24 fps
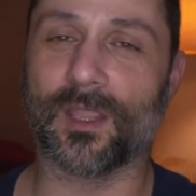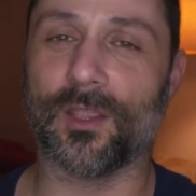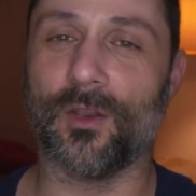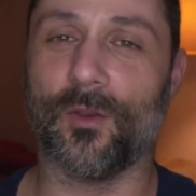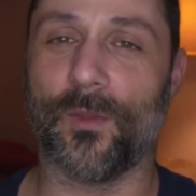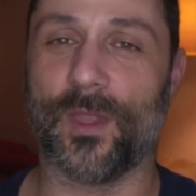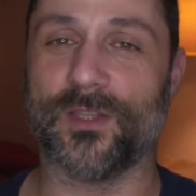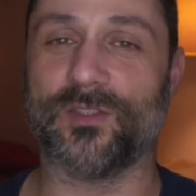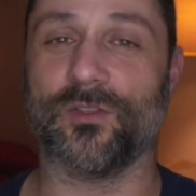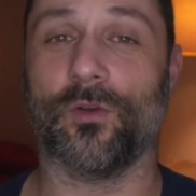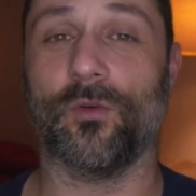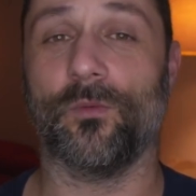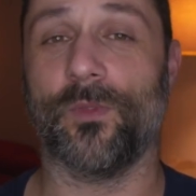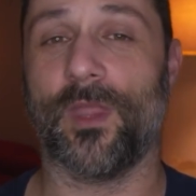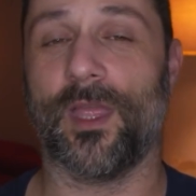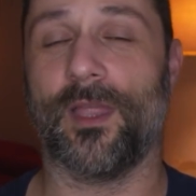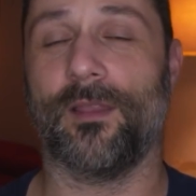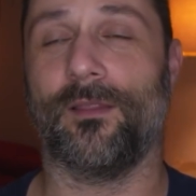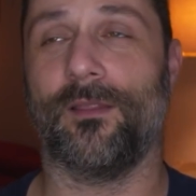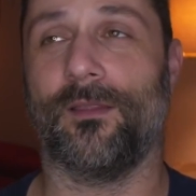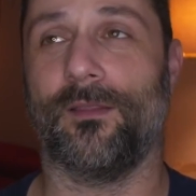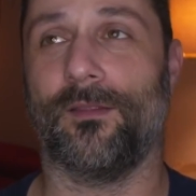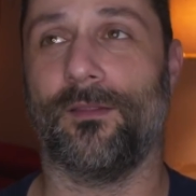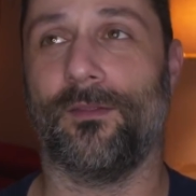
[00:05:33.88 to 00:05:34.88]
that's a,
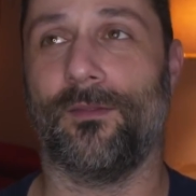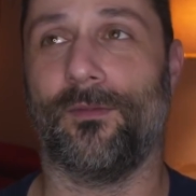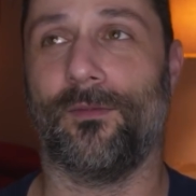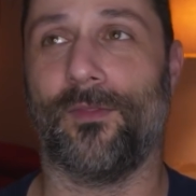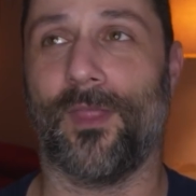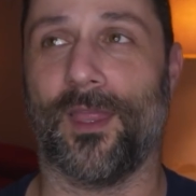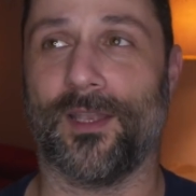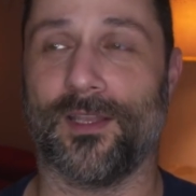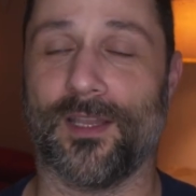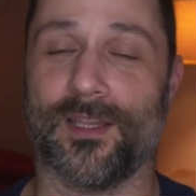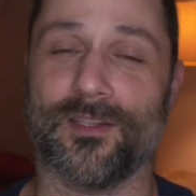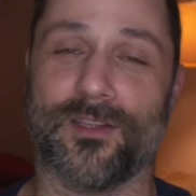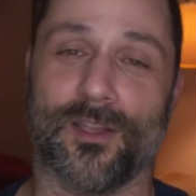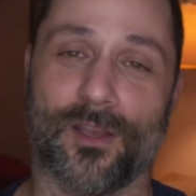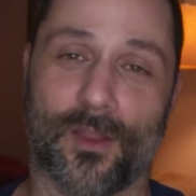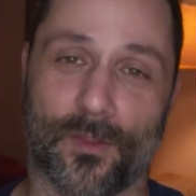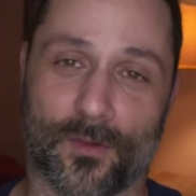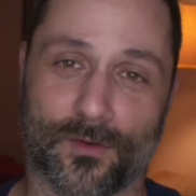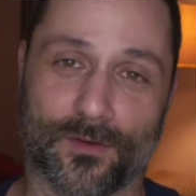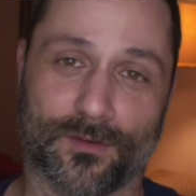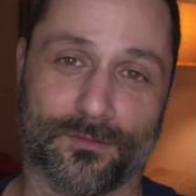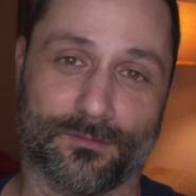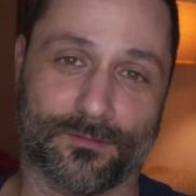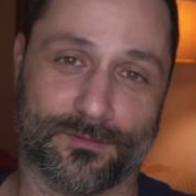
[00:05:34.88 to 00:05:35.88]
that that is
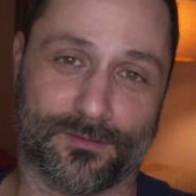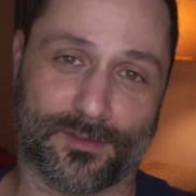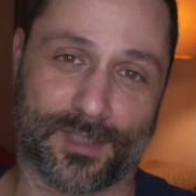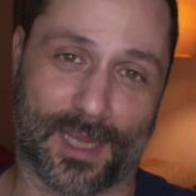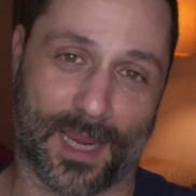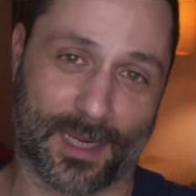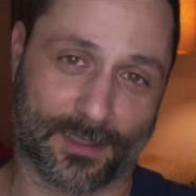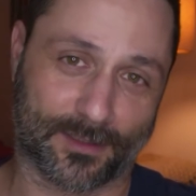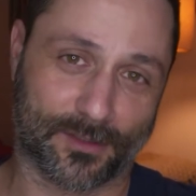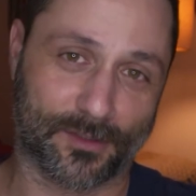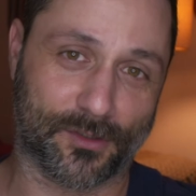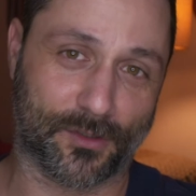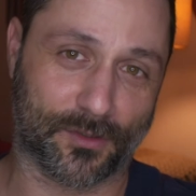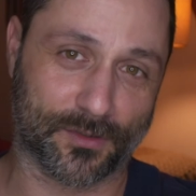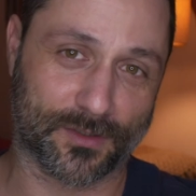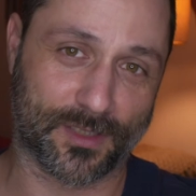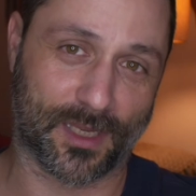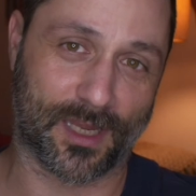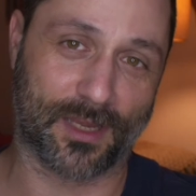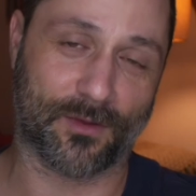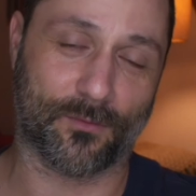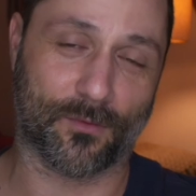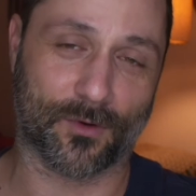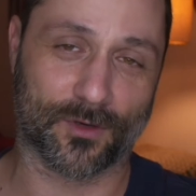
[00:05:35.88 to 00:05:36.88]
another tactic you can
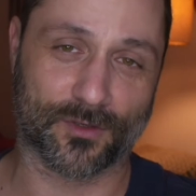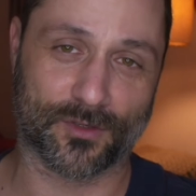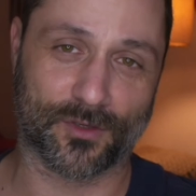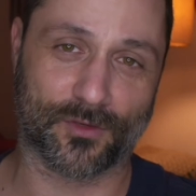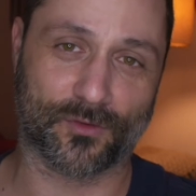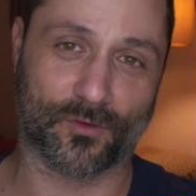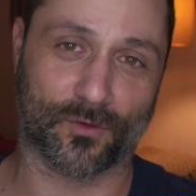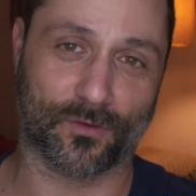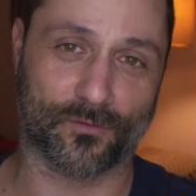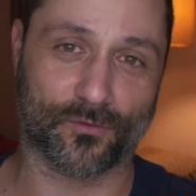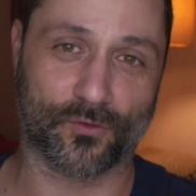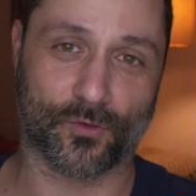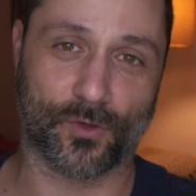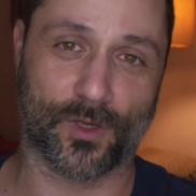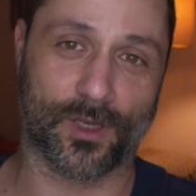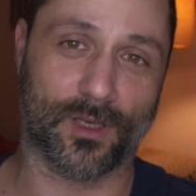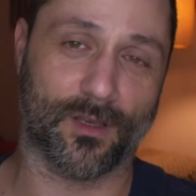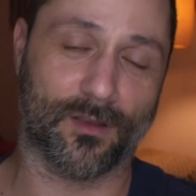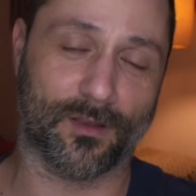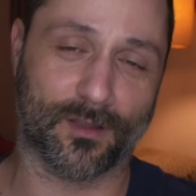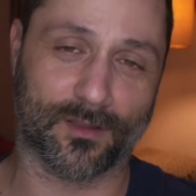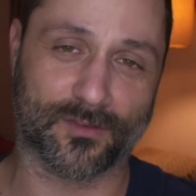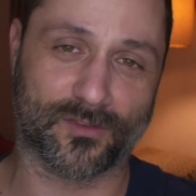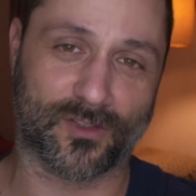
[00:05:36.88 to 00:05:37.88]
take where you sort of
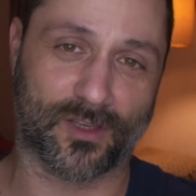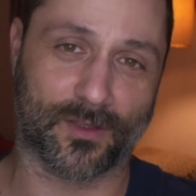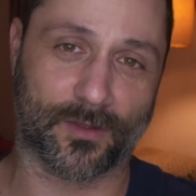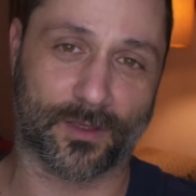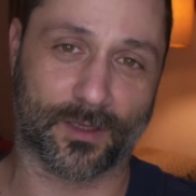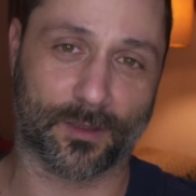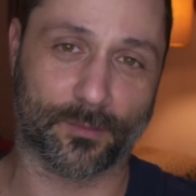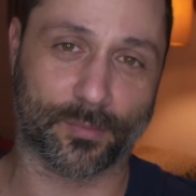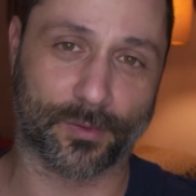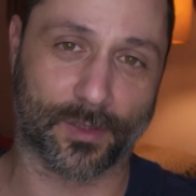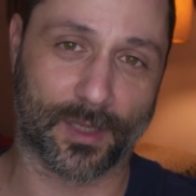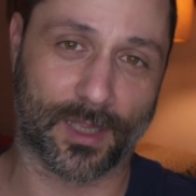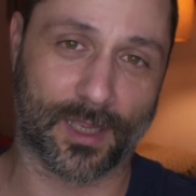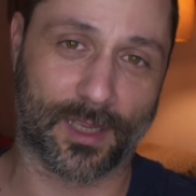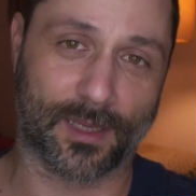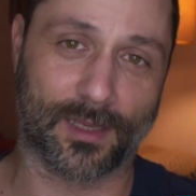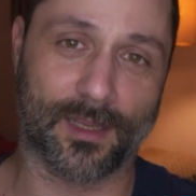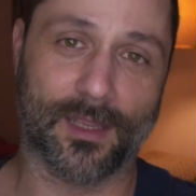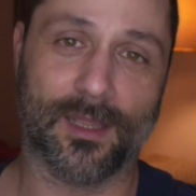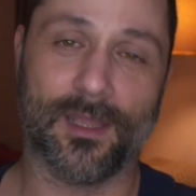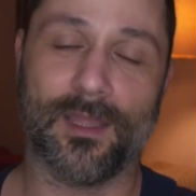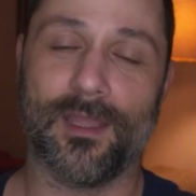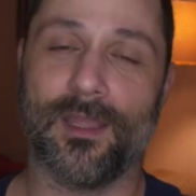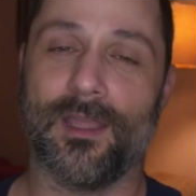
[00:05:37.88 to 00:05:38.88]
treat a scene like a
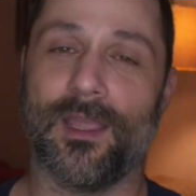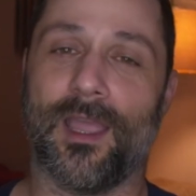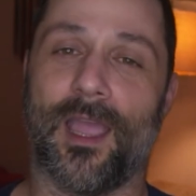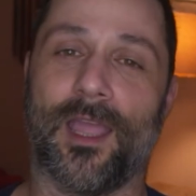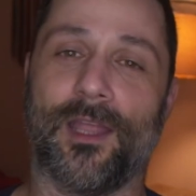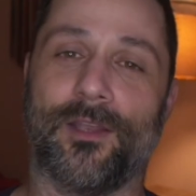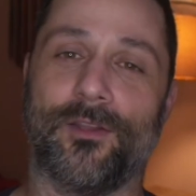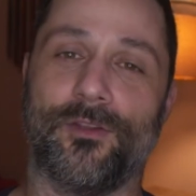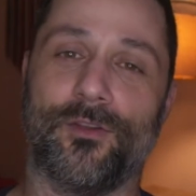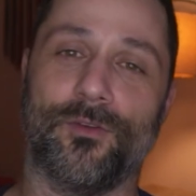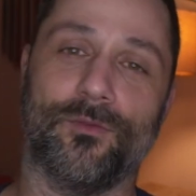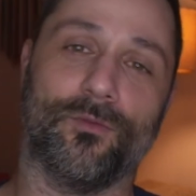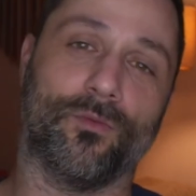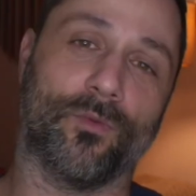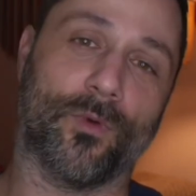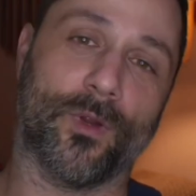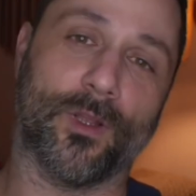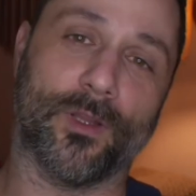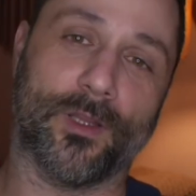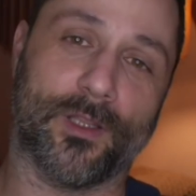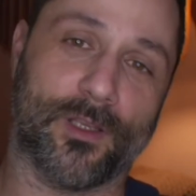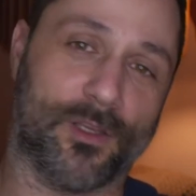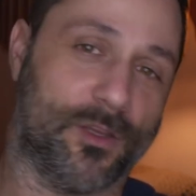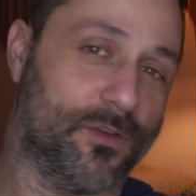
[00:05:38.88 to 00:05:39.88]
play and you
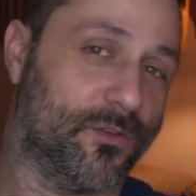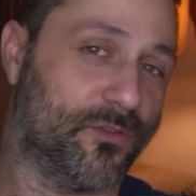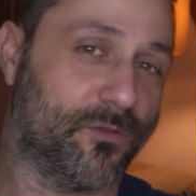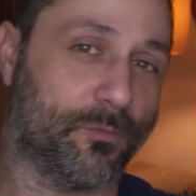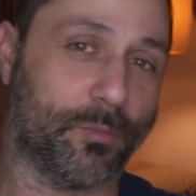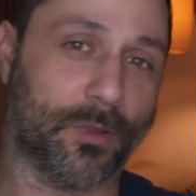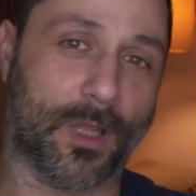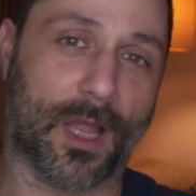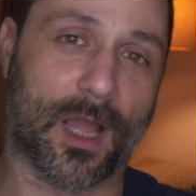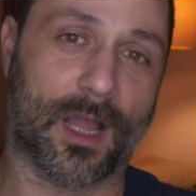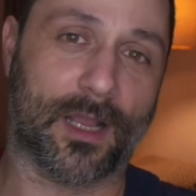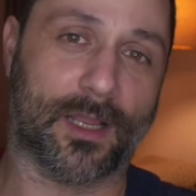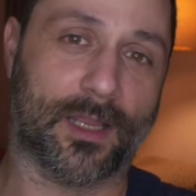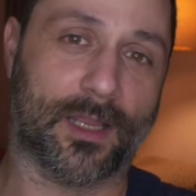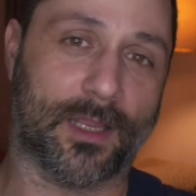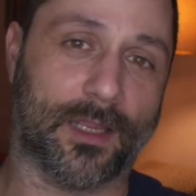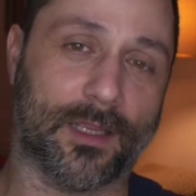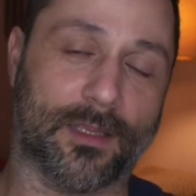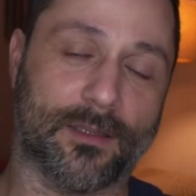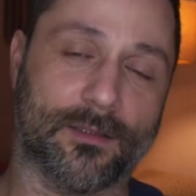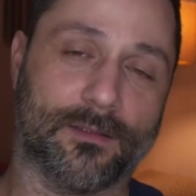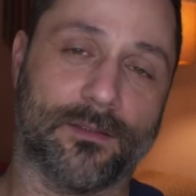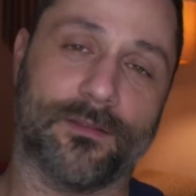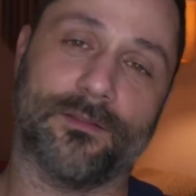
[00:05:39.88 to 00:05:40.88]
really use
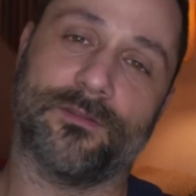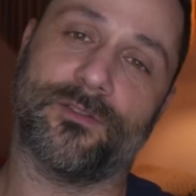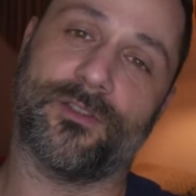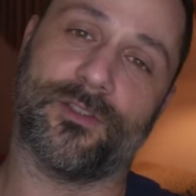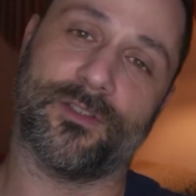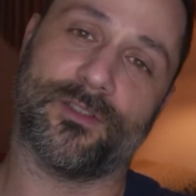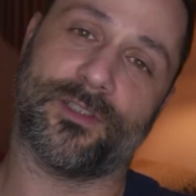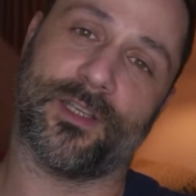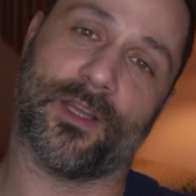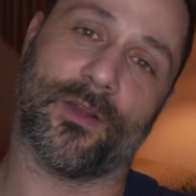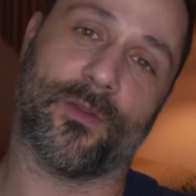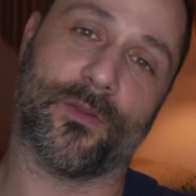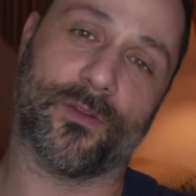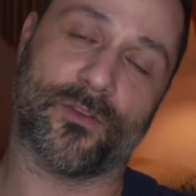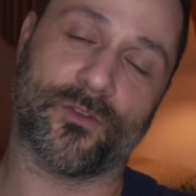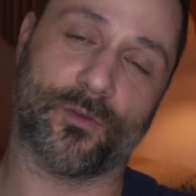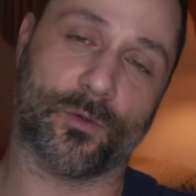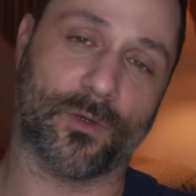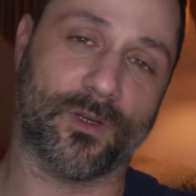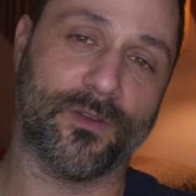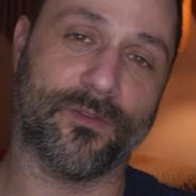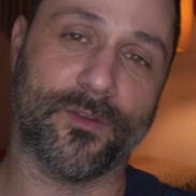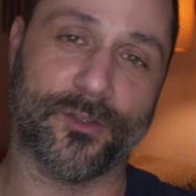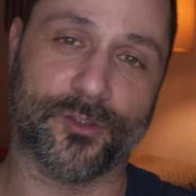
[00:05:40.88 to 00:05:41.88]
blocking to tell the
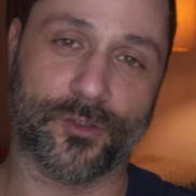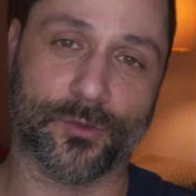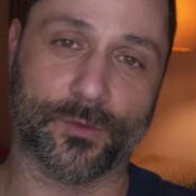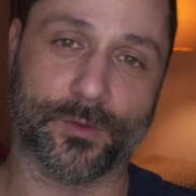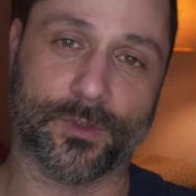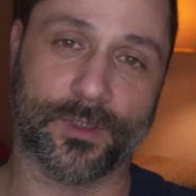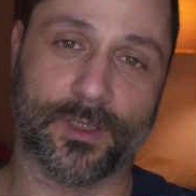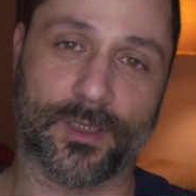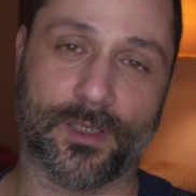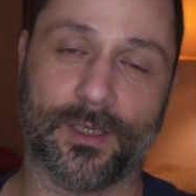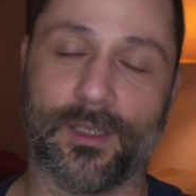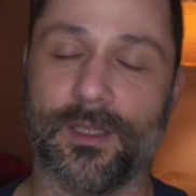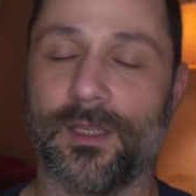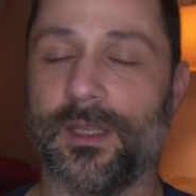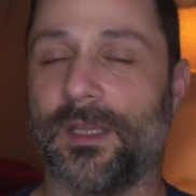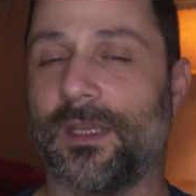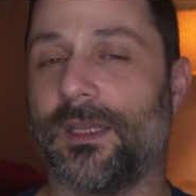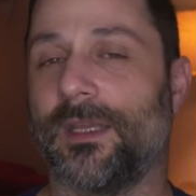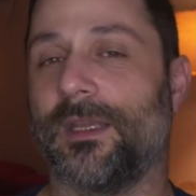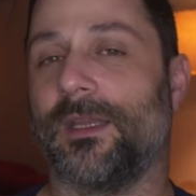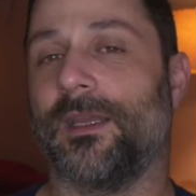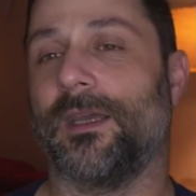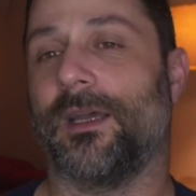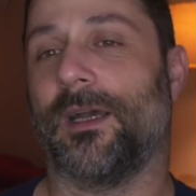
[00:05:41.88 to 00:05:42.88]
story visually.
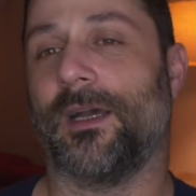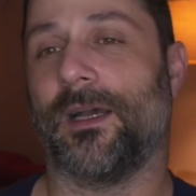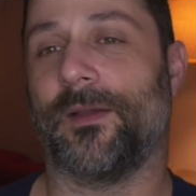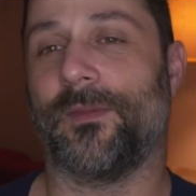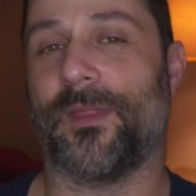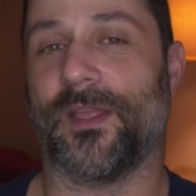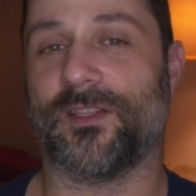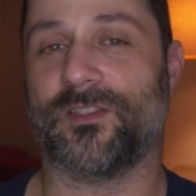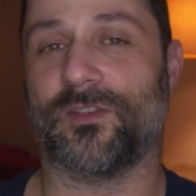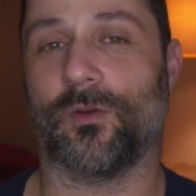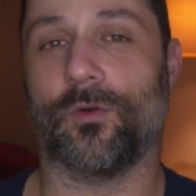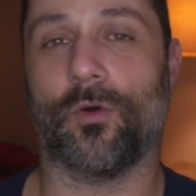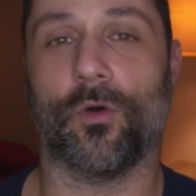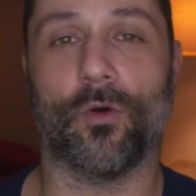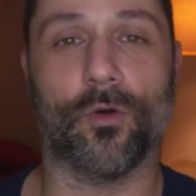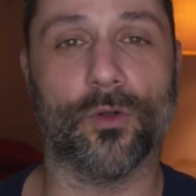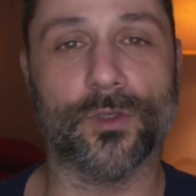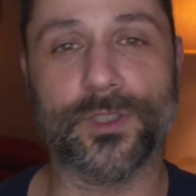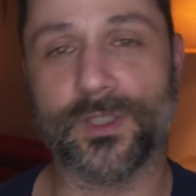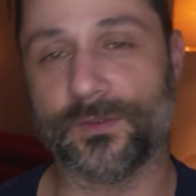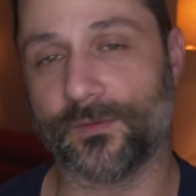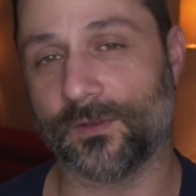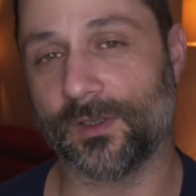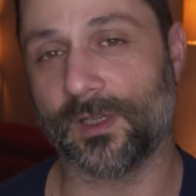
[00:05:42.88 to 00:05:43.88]
Uh, that's a whole
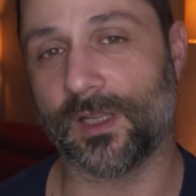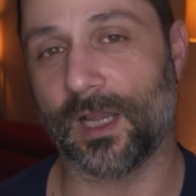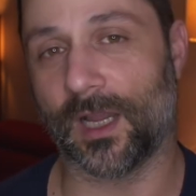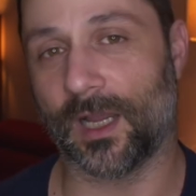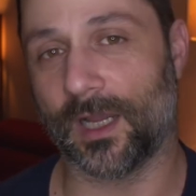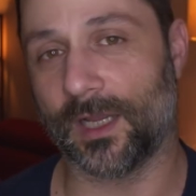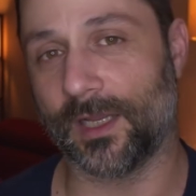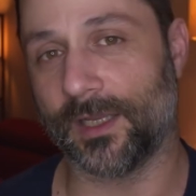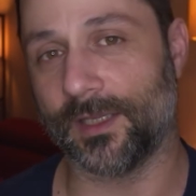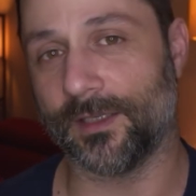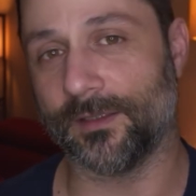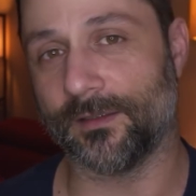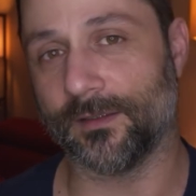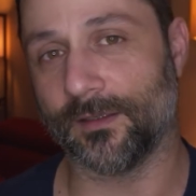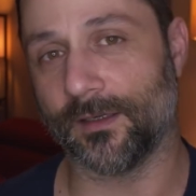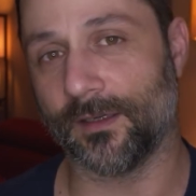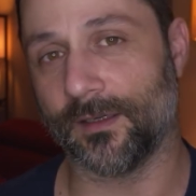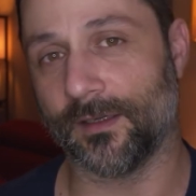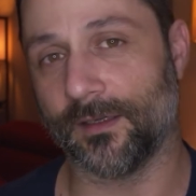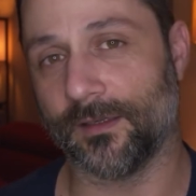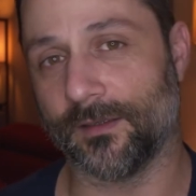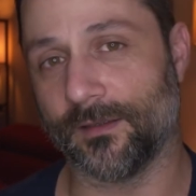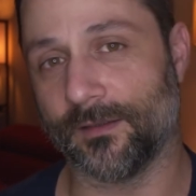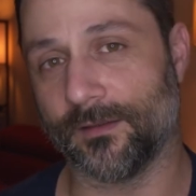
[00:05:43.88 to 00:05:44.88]
different kind
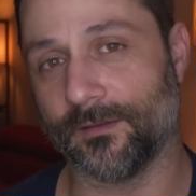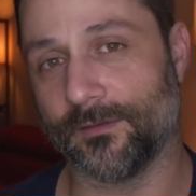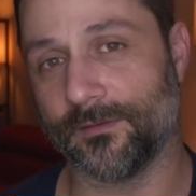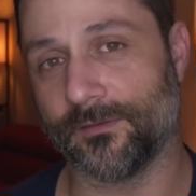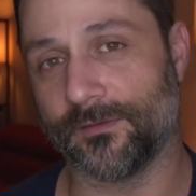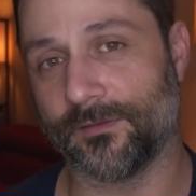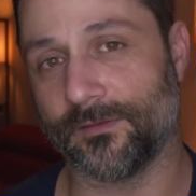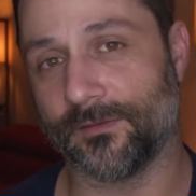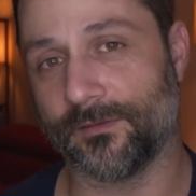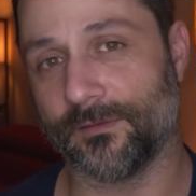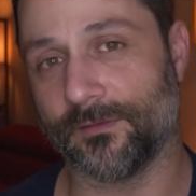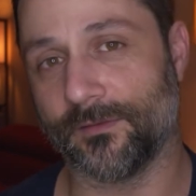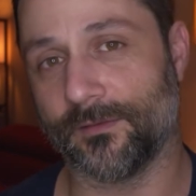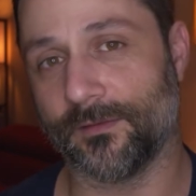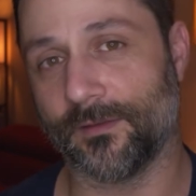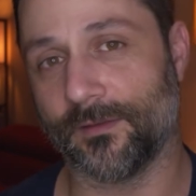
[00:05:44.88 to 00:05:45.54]
of.